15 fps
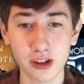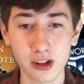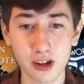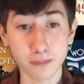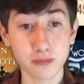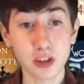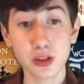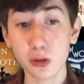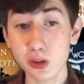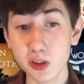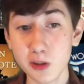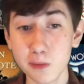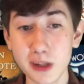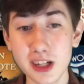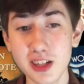The
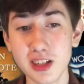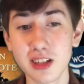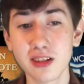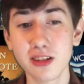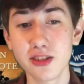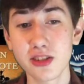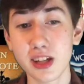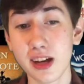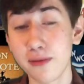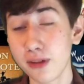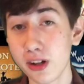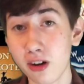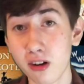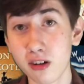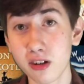sources page includes every
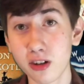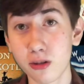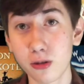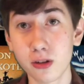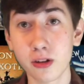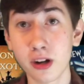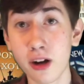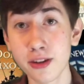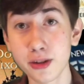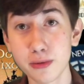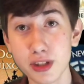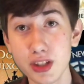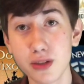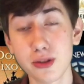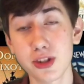article or other
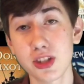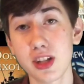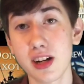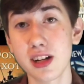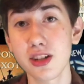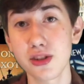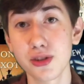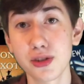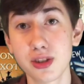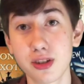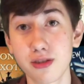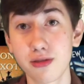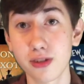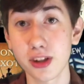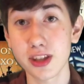resource that I used
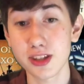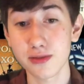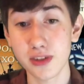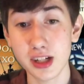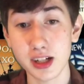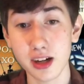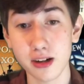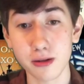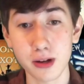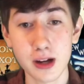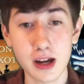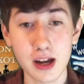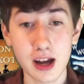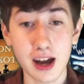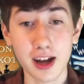for this video.
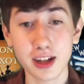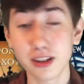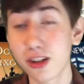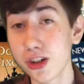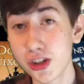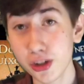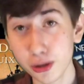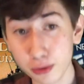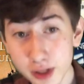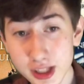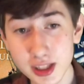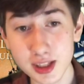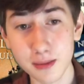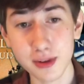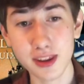I encourage you to read
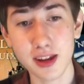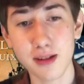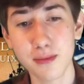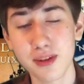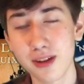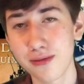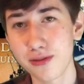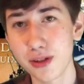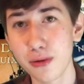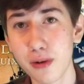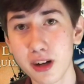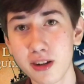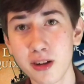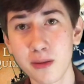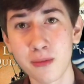some of them if you want
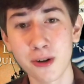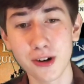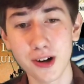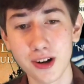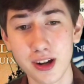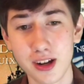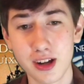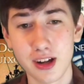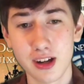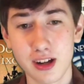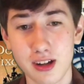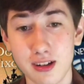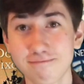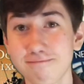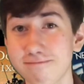to know more.
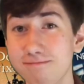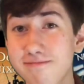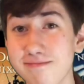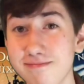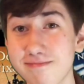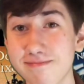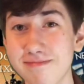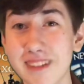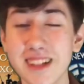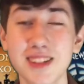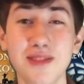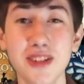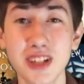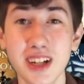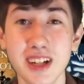Thanks
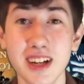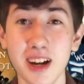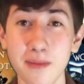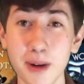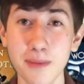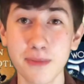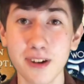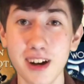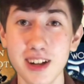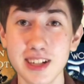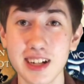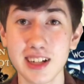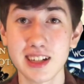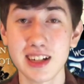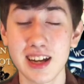for checking out my
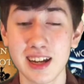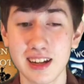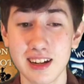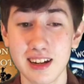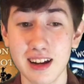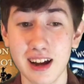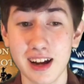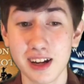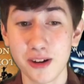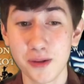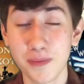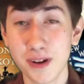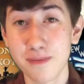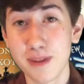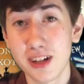project, and I hope
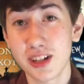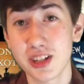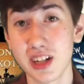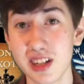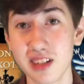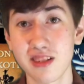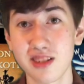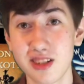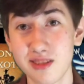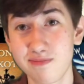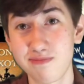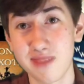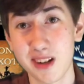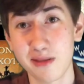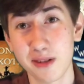I've made a change,
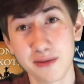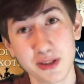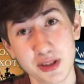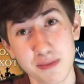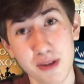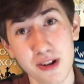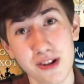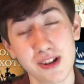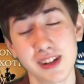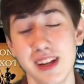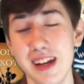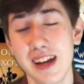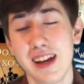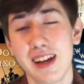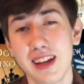however small,
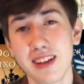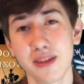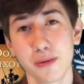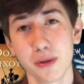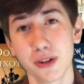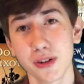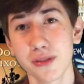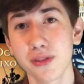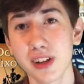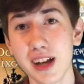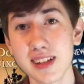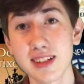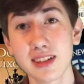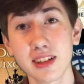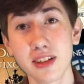in the world of
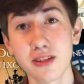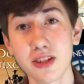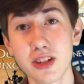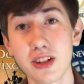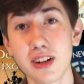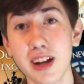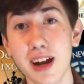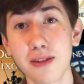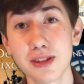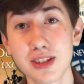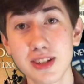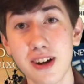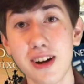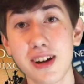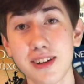classic literature and how it's
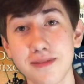taught.